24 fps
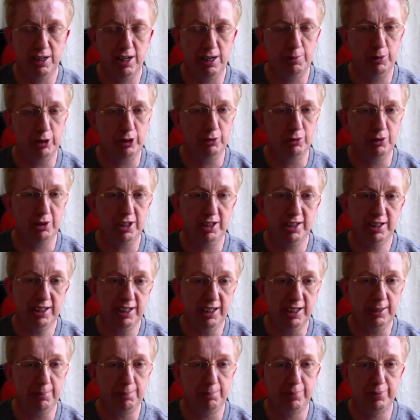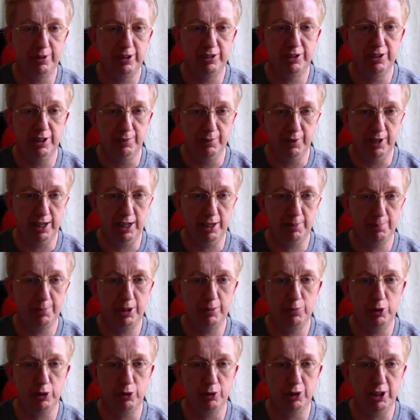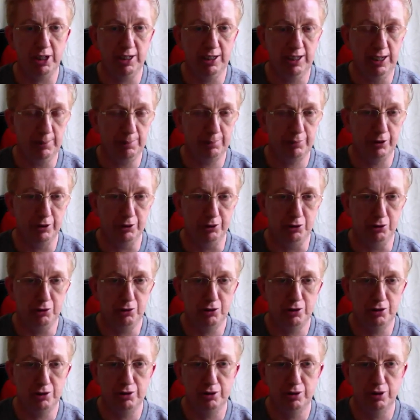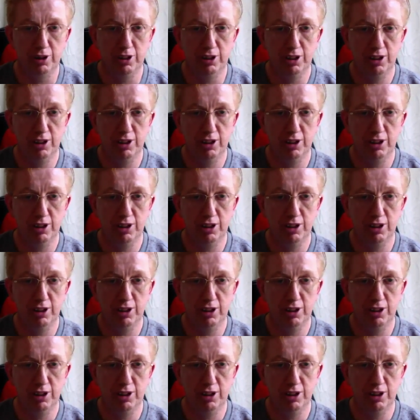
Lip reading: and we're going to keep developing, we're going to keep producing,